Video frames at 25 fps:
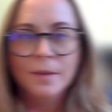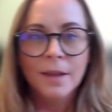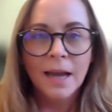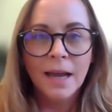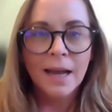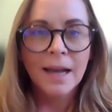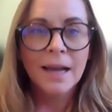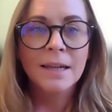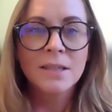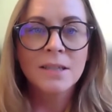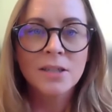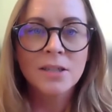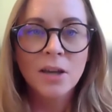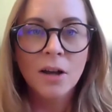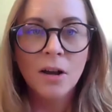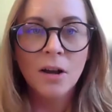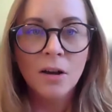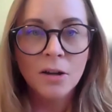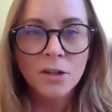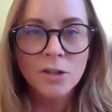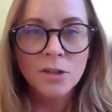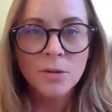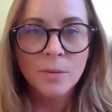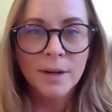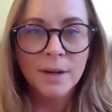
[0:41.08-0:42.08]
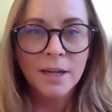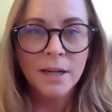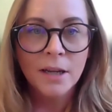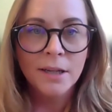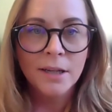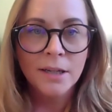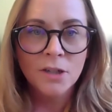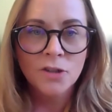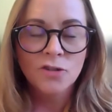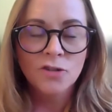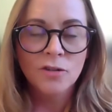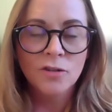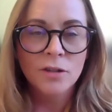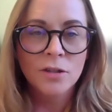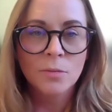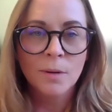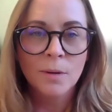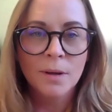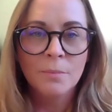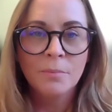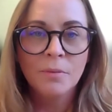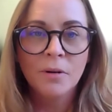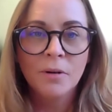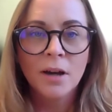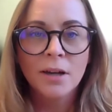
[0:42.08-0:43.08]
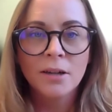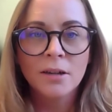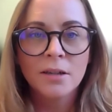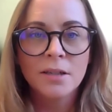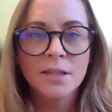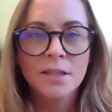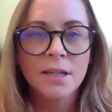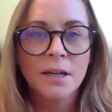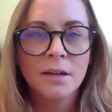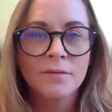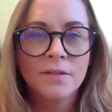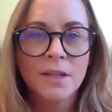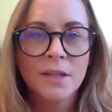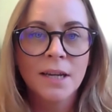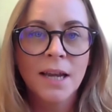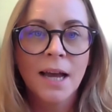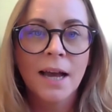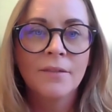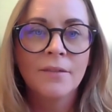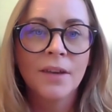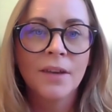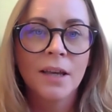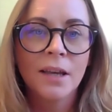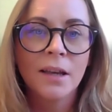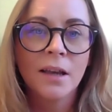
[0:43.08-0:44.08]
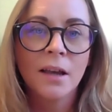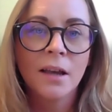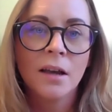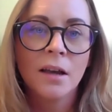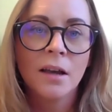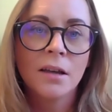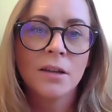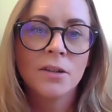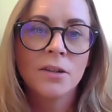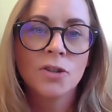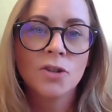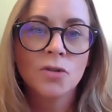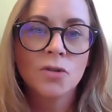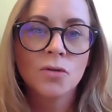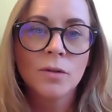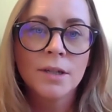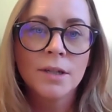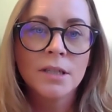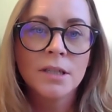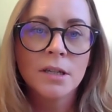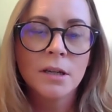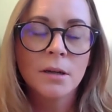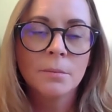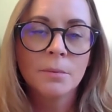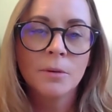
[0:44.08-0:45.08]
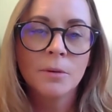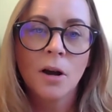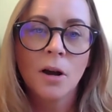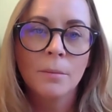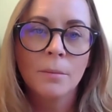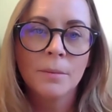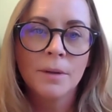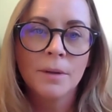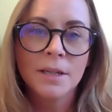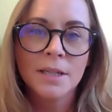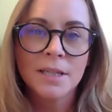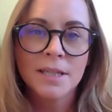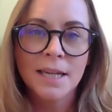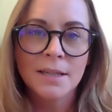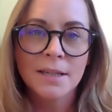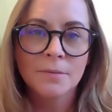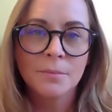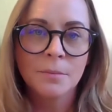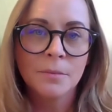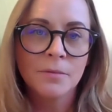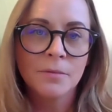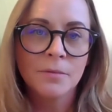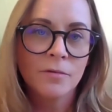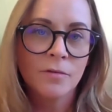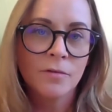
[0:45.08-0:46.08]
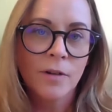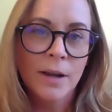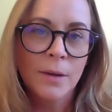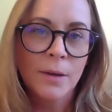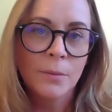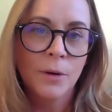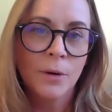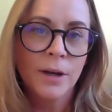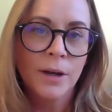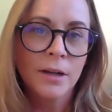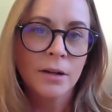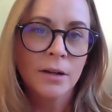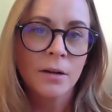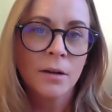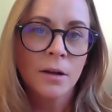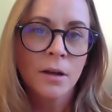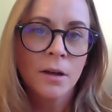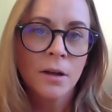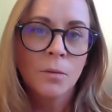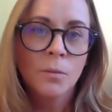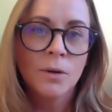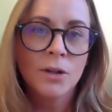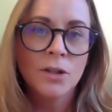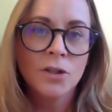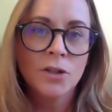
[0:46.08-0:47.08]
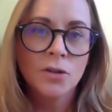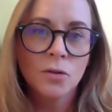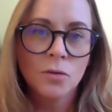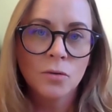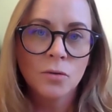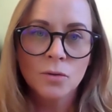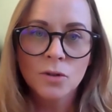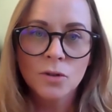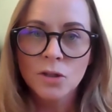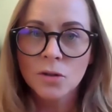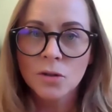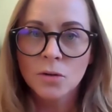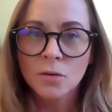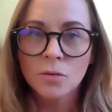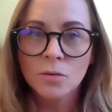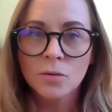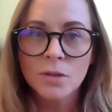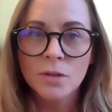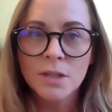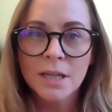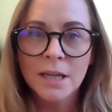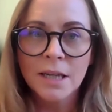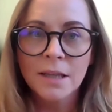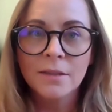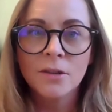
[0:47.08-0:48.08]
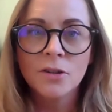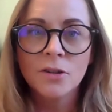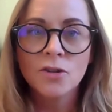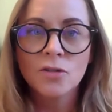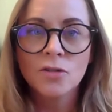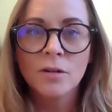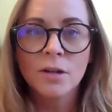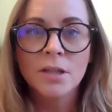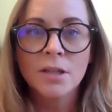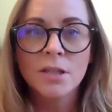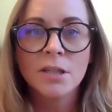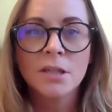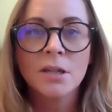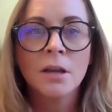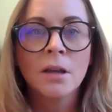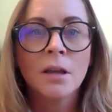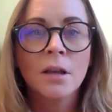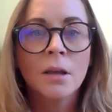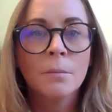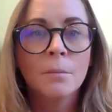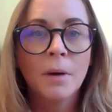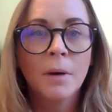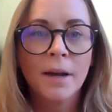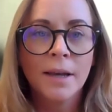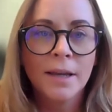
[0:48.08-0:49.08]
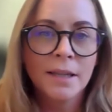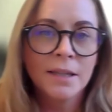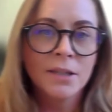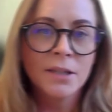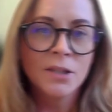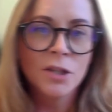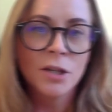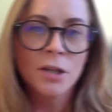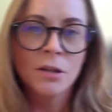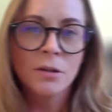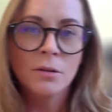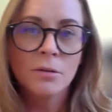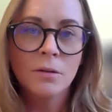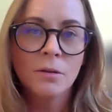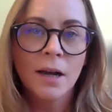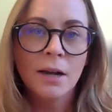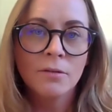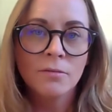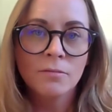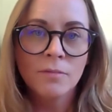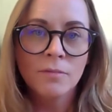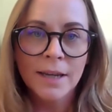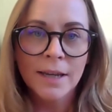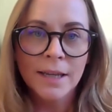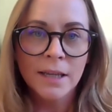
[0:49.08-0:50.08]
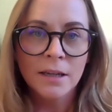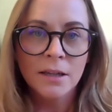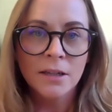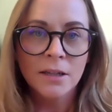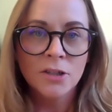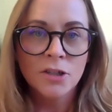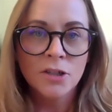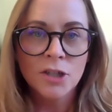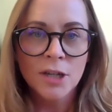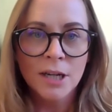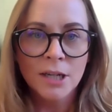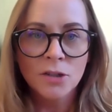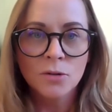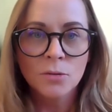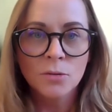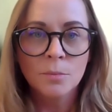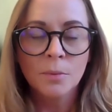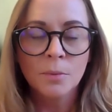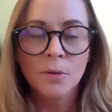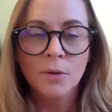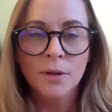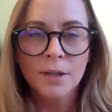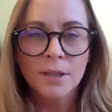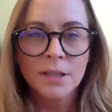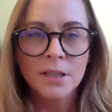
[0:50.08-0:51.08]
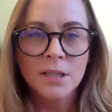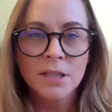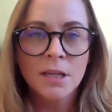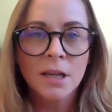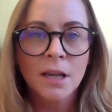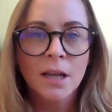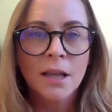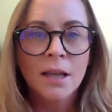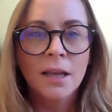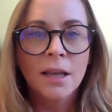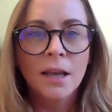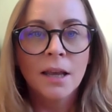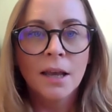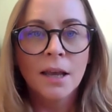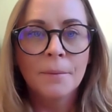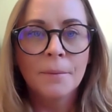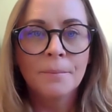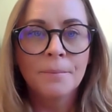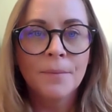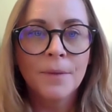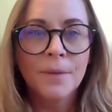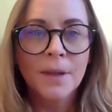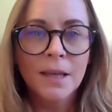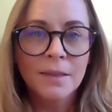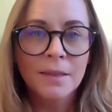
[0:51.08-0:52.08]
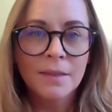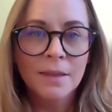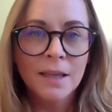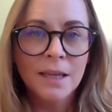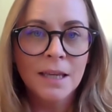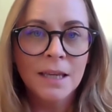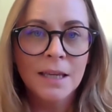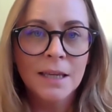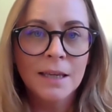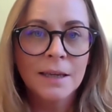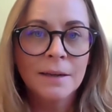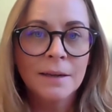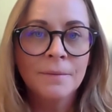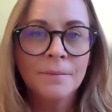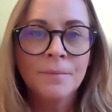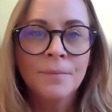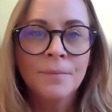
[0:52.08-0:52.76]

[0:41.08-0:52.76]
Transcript: At Archway Learning Trust, we pride ourselves in having a joined up common assessment framework, which all schools in the Trust buy into at regular scheduled points um, in the year.